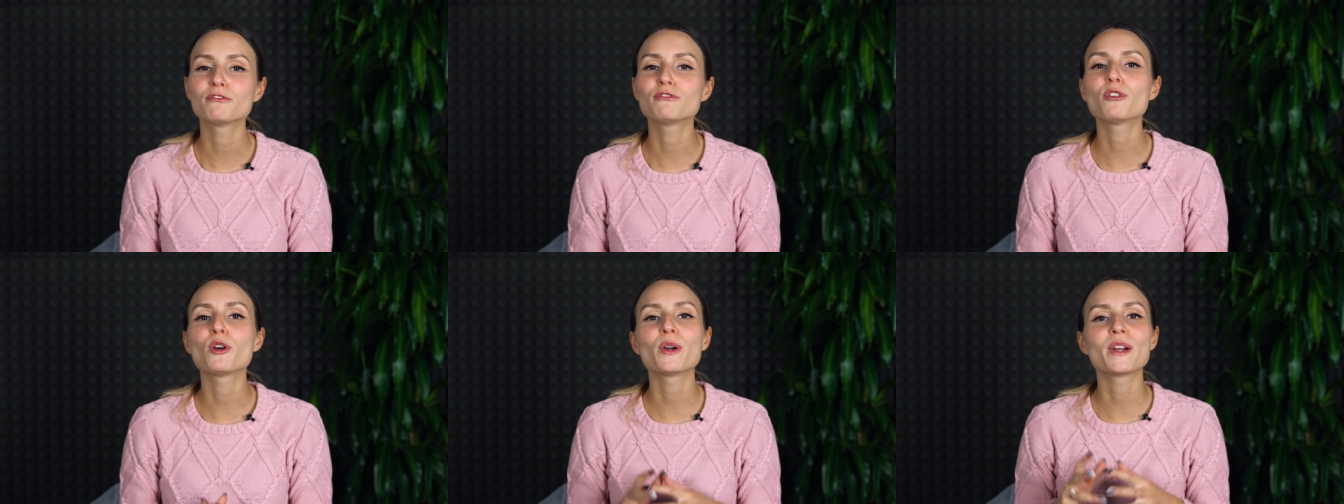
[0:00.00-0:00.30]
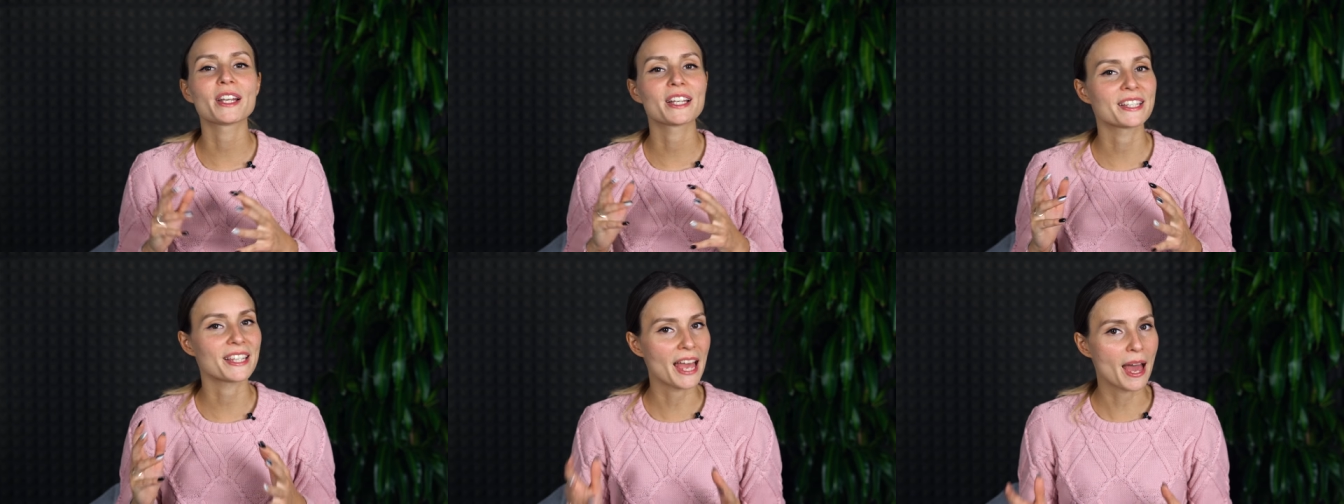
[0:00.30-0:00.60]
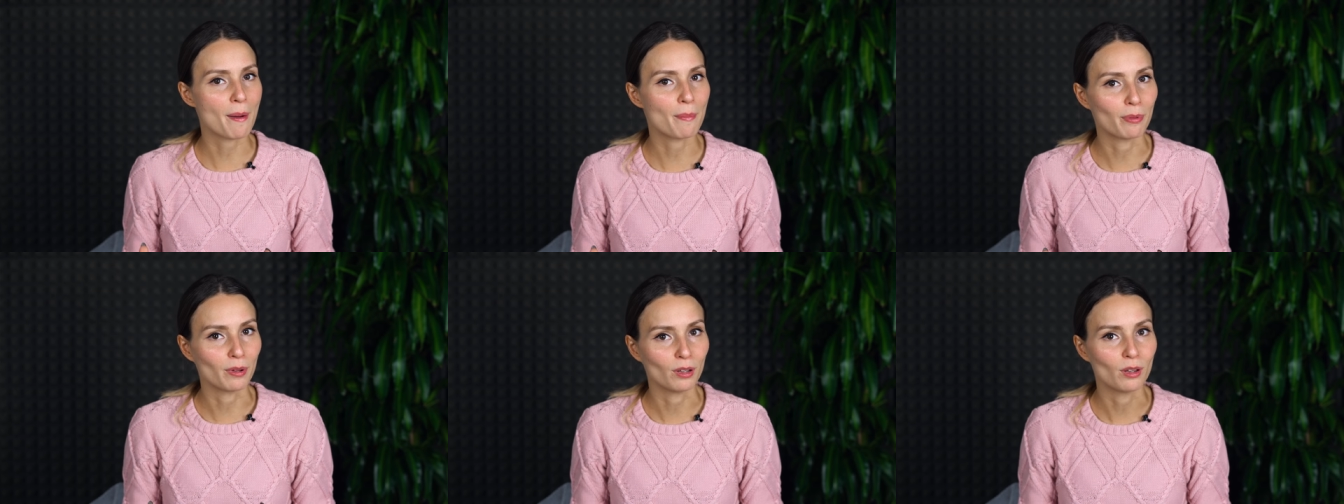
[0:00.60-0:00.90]
For
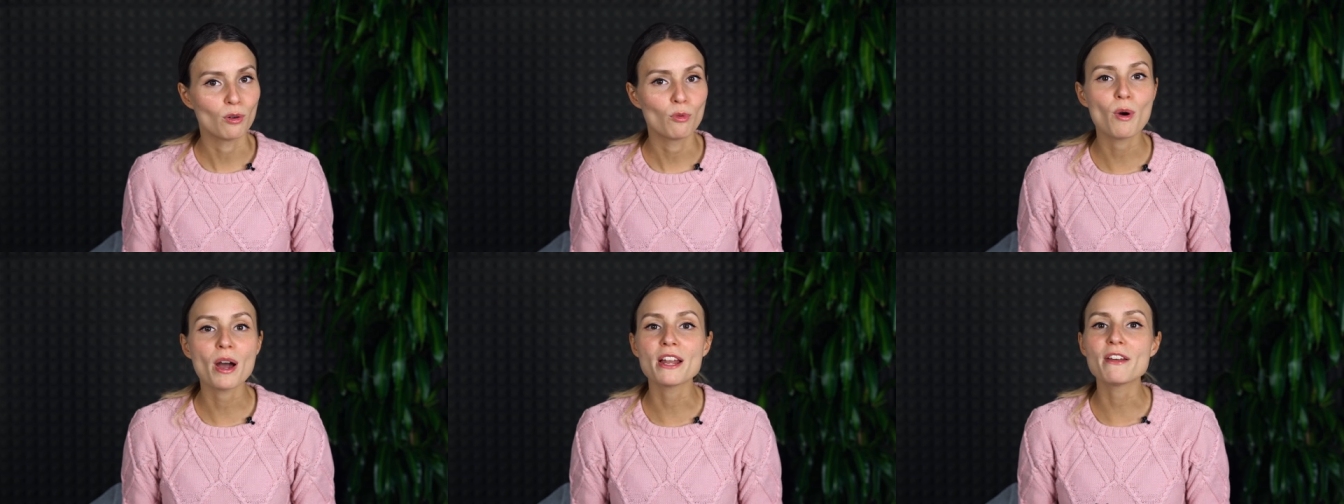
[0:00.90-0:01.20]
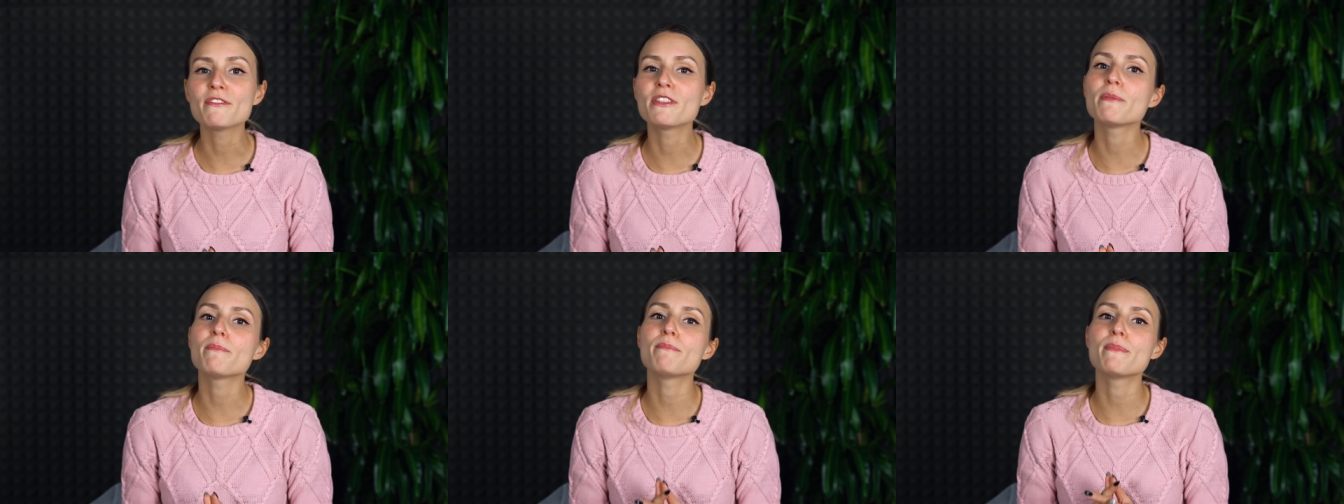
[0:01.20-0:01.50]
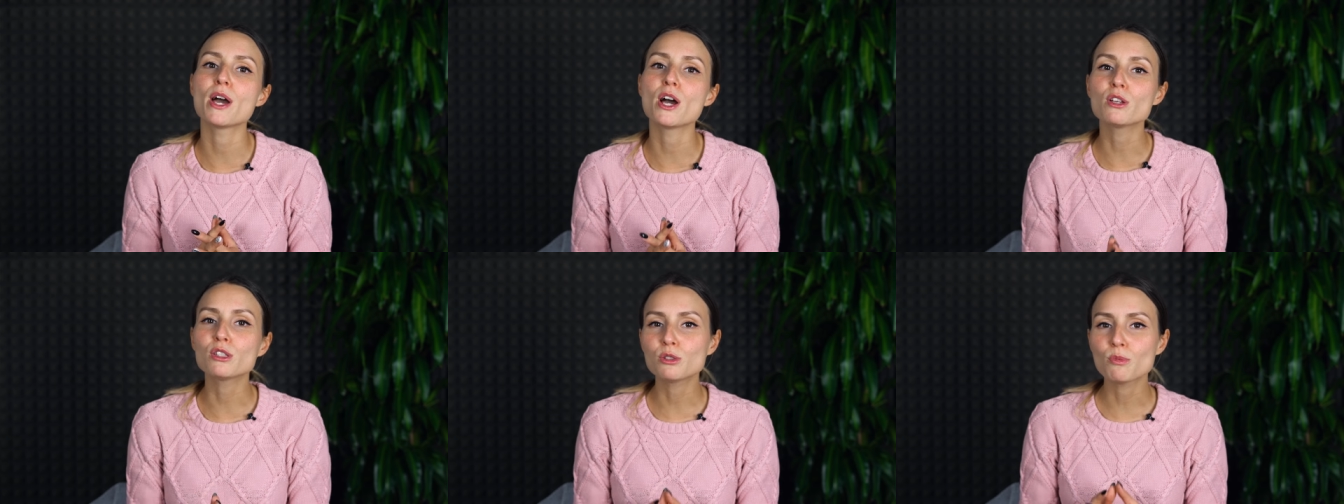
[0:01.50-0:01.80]
example, one of the
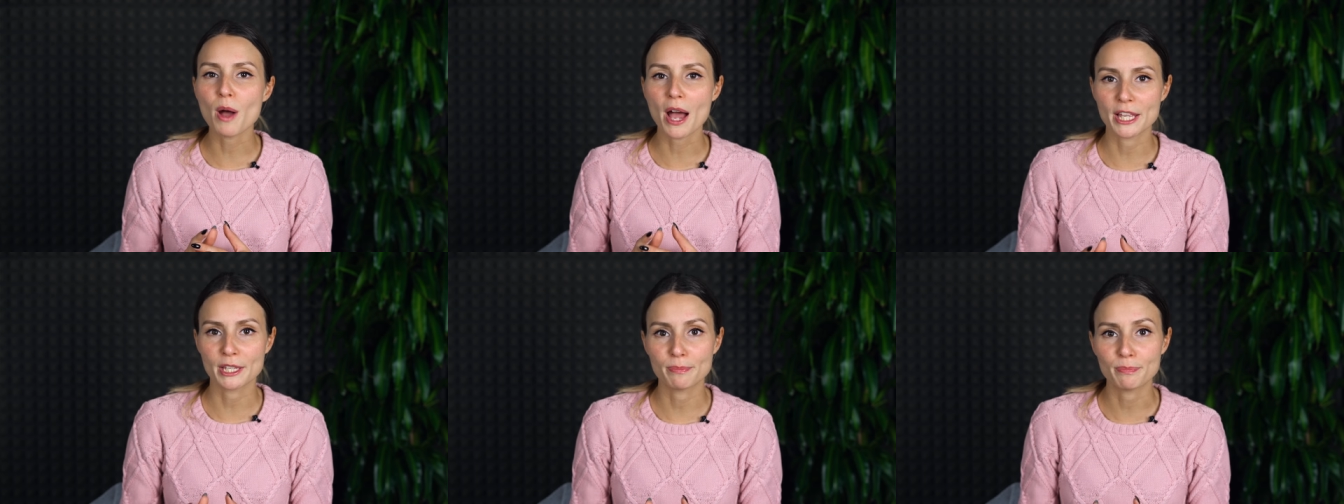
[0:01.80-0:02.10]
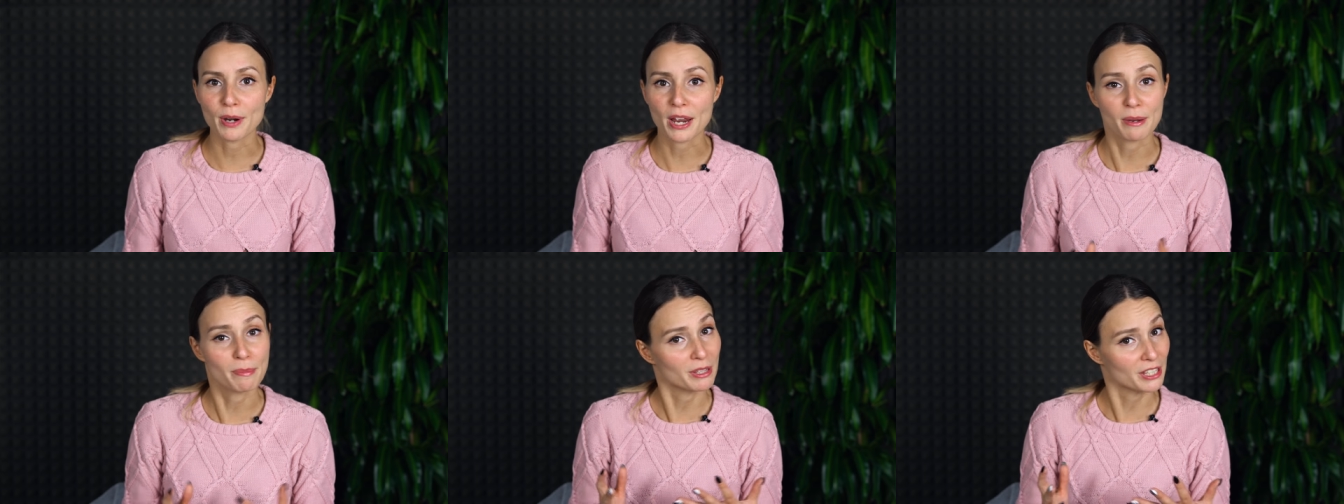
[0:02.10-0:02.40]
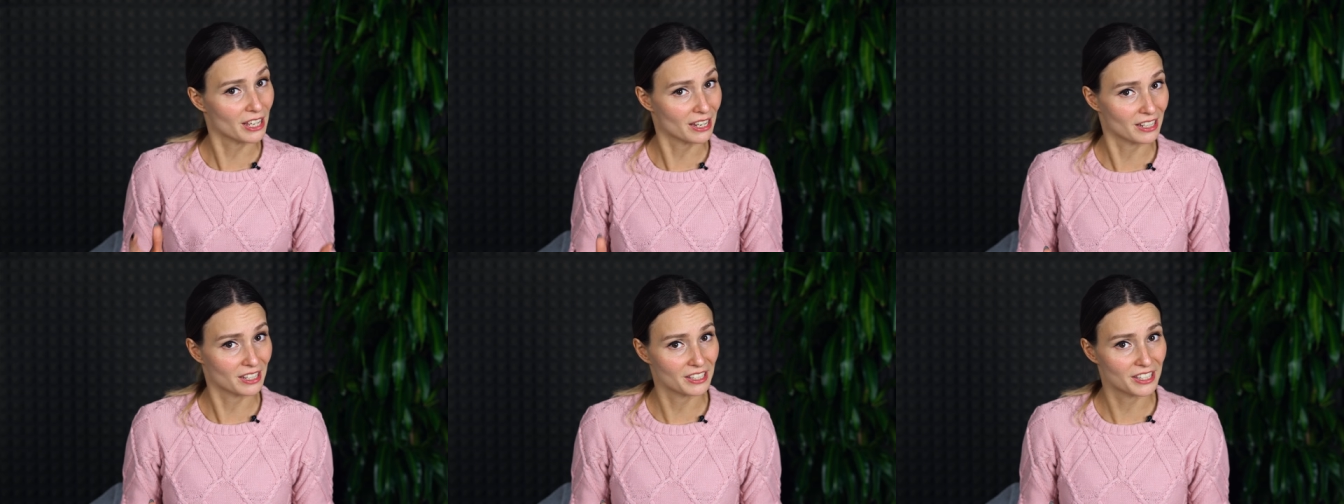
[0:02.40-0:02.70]
most widespread
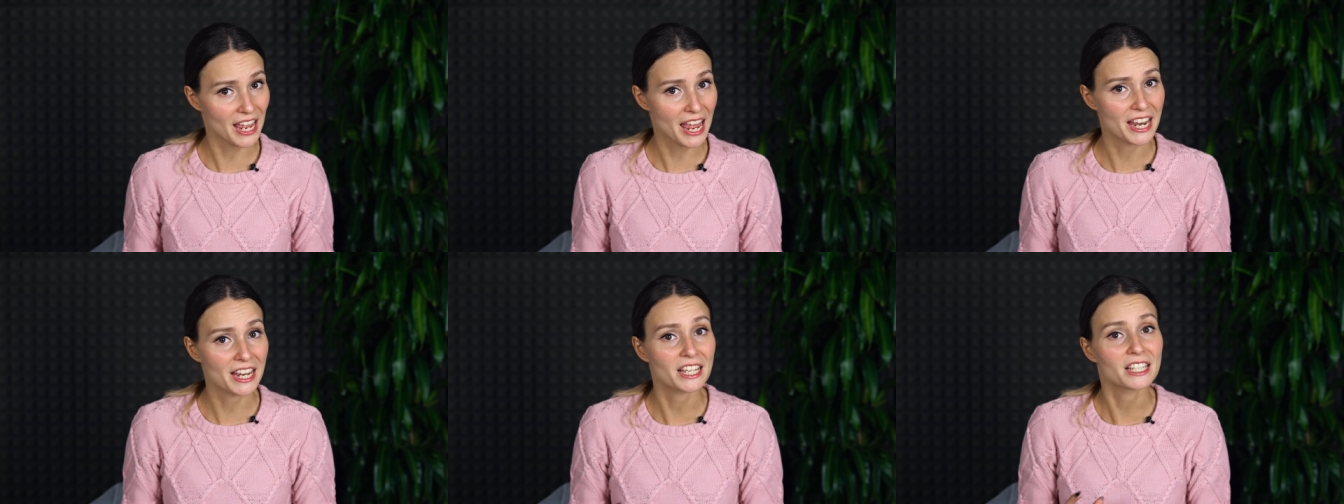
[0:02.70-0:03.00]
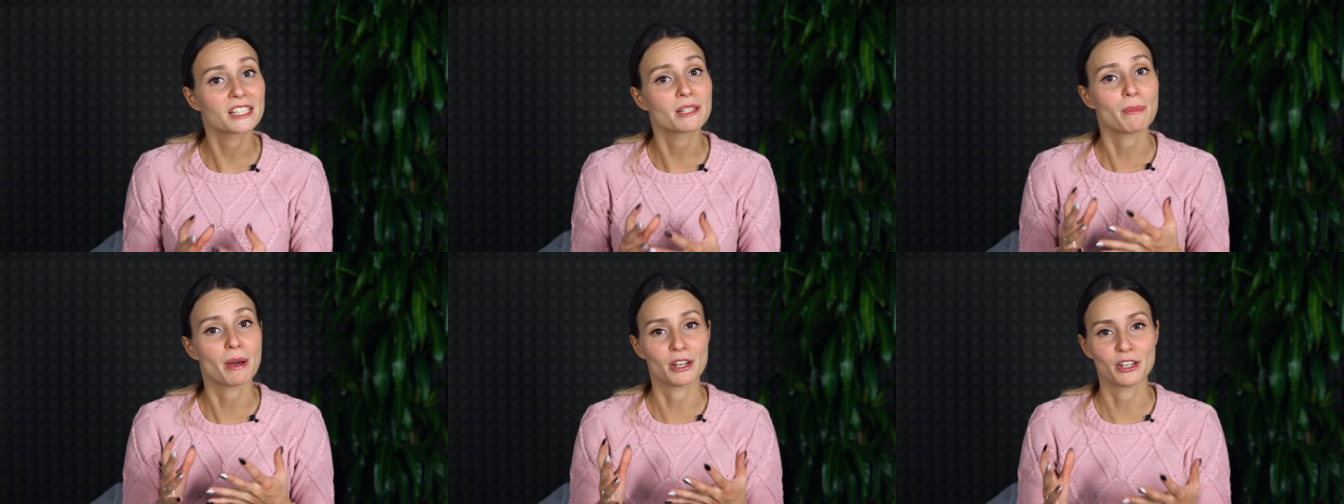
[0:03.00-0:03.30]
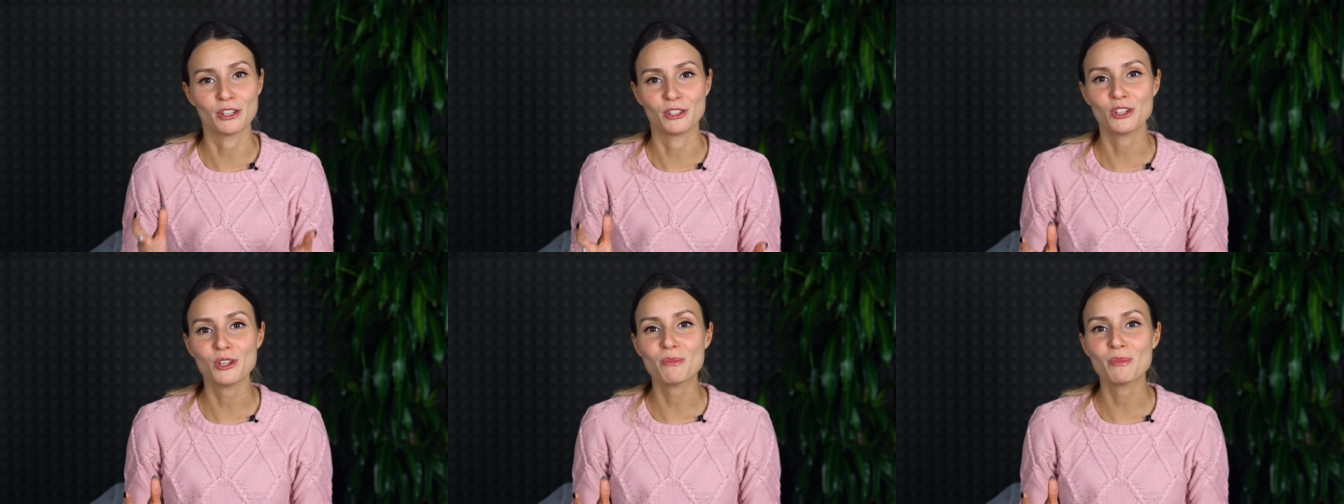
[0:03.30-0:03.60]
misunderstandings among
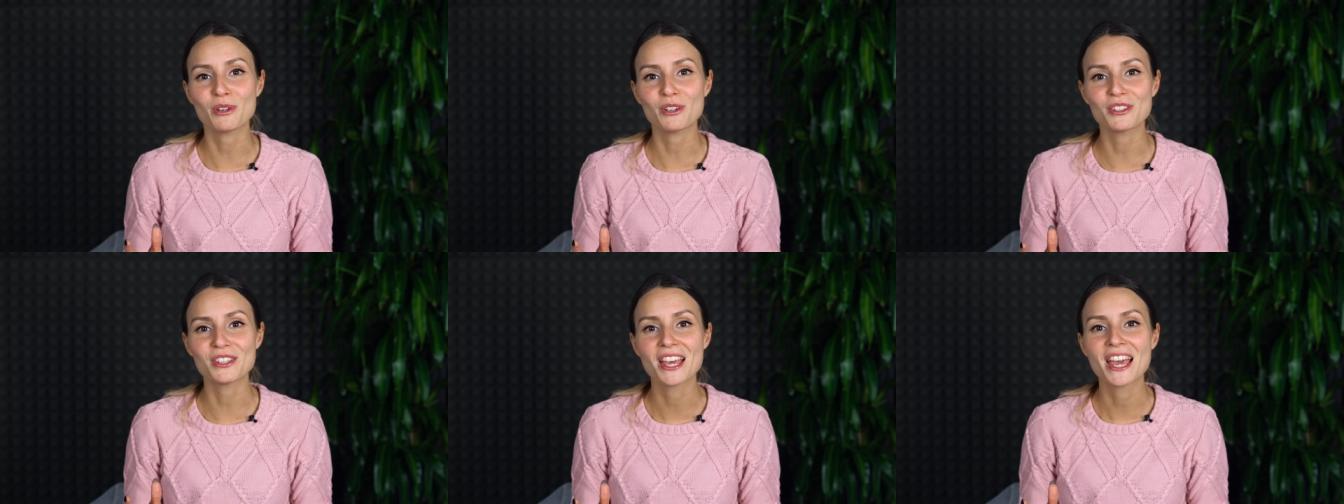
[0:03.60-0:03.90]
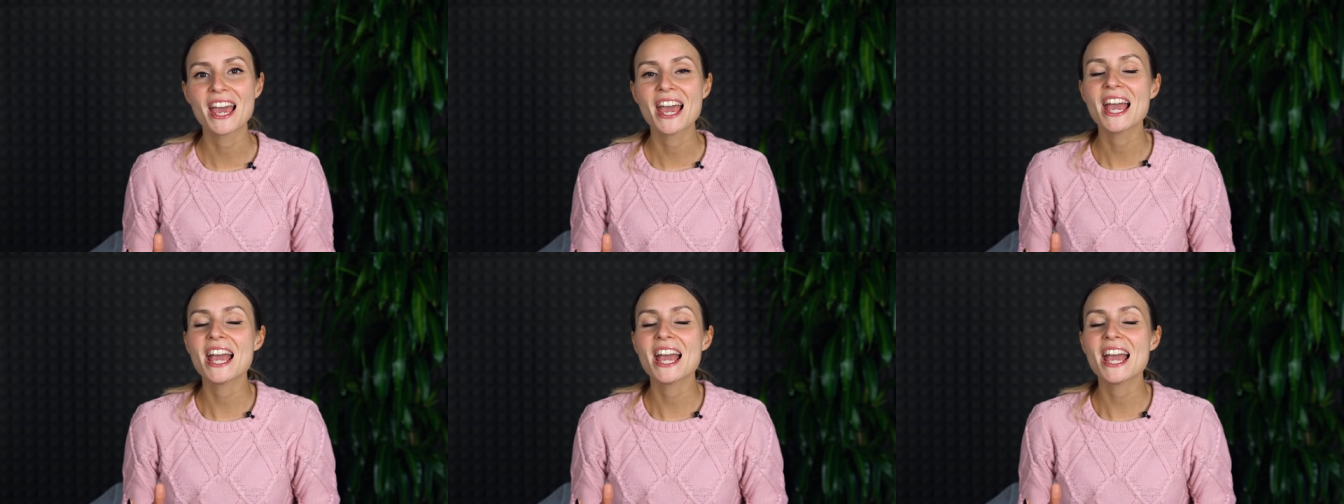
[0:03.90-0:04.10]
YouTubers